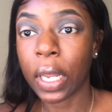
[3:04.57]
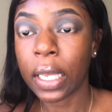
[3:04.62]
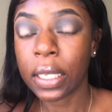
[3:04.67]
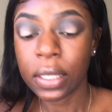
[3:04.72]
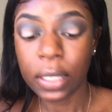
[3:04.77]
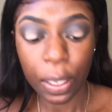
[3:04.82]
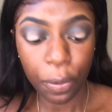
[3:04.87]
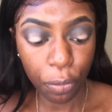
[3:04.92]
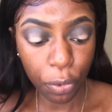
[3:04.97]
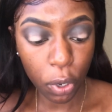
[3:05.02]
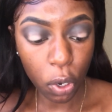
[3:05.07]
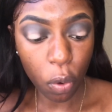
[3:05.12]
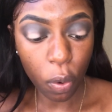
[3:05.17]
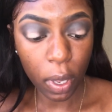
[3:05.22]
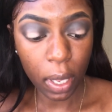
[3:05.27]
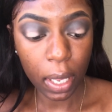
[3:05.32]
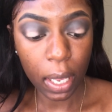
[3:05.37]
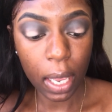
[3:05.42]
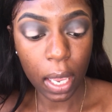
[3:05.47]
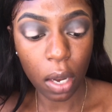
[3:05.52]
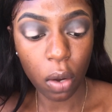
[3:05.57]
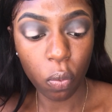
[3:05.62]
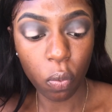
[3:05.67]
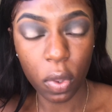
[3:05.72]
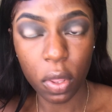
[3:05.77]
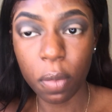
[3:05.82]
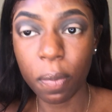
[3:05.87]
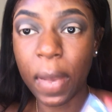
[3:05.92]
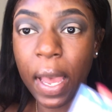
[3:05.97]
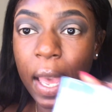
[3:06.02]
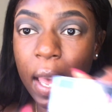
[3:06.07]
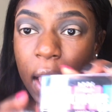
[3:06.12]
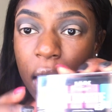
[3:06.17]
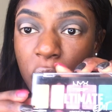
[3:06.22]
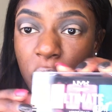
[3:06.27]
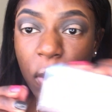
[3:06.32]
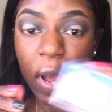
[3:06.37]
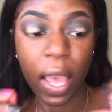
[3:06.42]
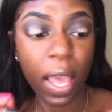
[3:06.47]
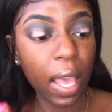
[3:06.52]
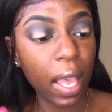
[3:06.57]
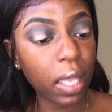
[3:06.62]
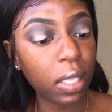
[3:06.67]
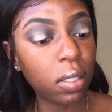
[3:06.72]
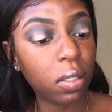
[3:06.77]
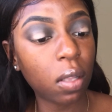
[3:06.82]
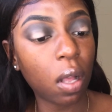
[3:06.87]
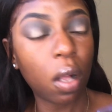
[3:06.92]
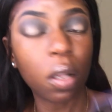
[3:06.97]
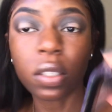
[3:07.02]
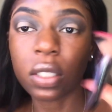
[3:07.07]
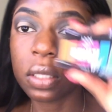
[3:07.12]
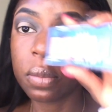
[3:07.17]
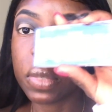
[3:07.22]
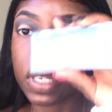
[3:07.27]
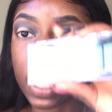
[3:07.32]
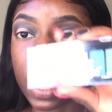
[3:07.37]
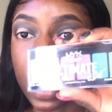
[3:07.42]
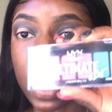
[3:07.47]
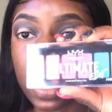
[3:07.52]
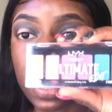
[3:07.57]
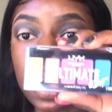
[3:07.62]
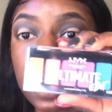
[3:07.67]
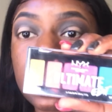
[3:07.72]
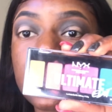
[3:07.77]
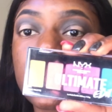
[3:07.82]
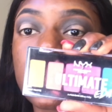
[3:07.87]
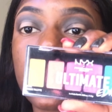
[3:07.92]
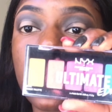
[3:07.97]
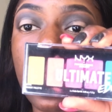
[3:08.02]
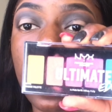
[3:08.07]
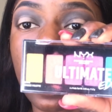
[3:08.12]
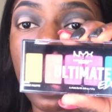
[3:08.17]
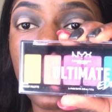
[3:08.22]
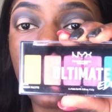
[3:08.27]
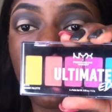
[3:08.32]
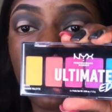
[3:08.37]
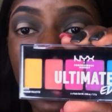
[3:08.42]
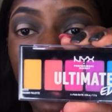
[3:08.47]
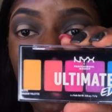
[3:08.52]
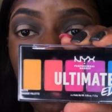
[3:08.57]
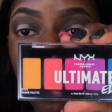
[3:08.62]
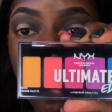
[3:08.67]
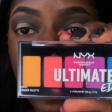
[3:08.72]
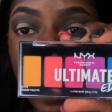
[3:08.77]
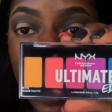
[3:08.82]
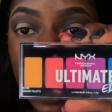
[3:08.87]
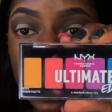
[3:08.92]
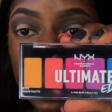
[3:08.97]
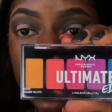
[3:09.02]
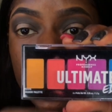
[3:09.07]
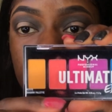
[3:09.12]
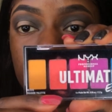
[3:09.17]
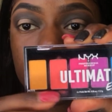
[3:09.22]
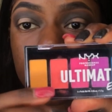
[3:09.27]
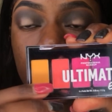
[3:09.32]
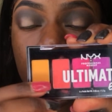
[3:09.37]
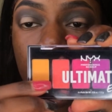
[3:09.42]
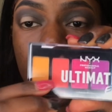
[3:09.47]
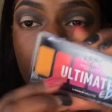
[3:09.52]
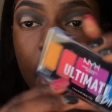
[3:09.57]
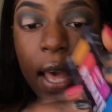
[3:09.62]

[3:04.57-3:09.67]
Next up, we're going in with my NYX Ultimate Edit eyeshadow palette,